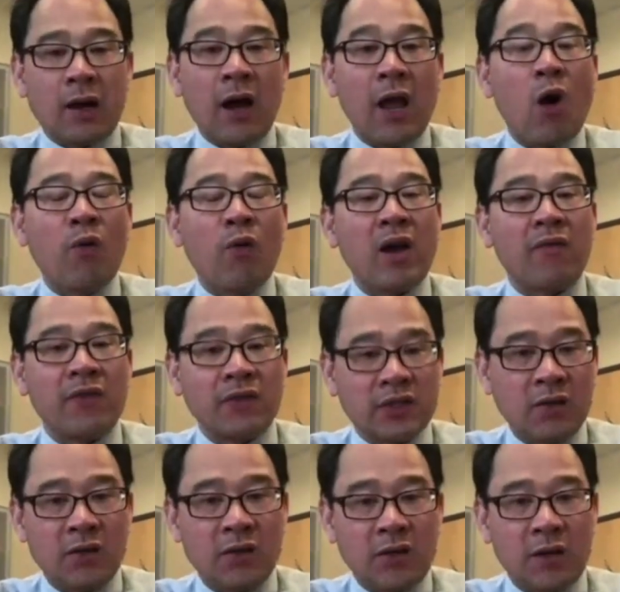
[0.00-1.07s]
a healthcare
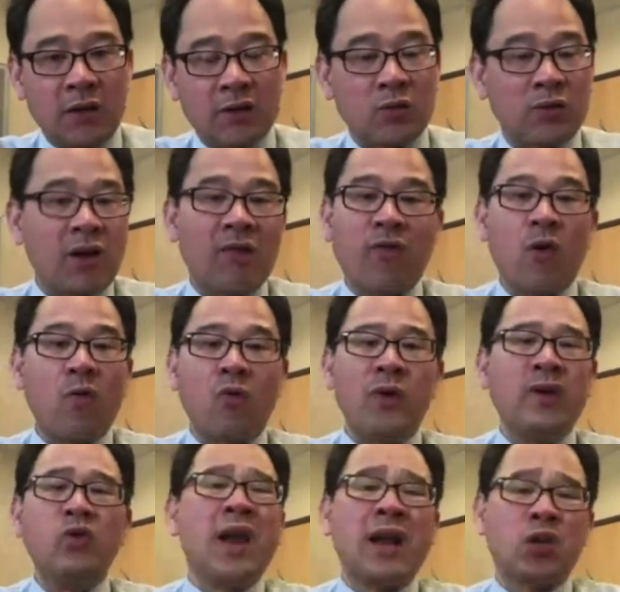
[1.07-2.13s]
facility, so therefore
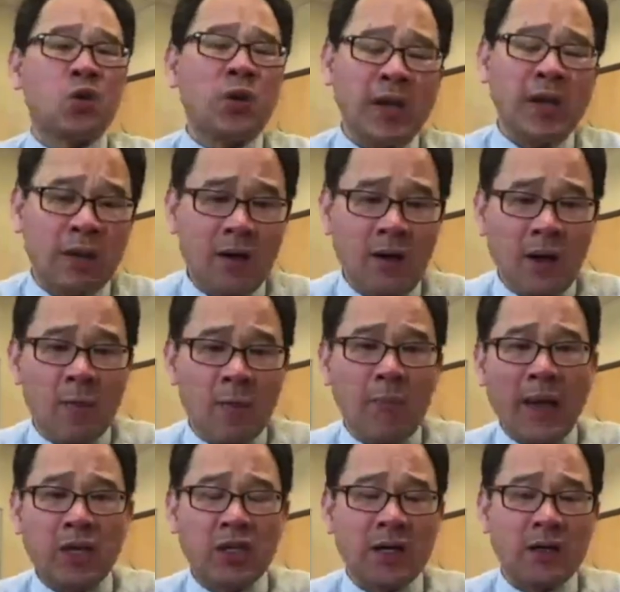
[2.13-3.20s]
we do not treat
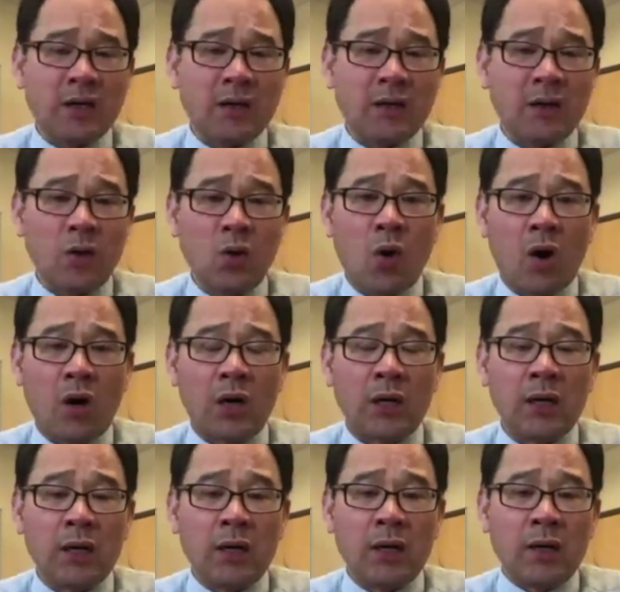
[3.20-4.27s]
patients who are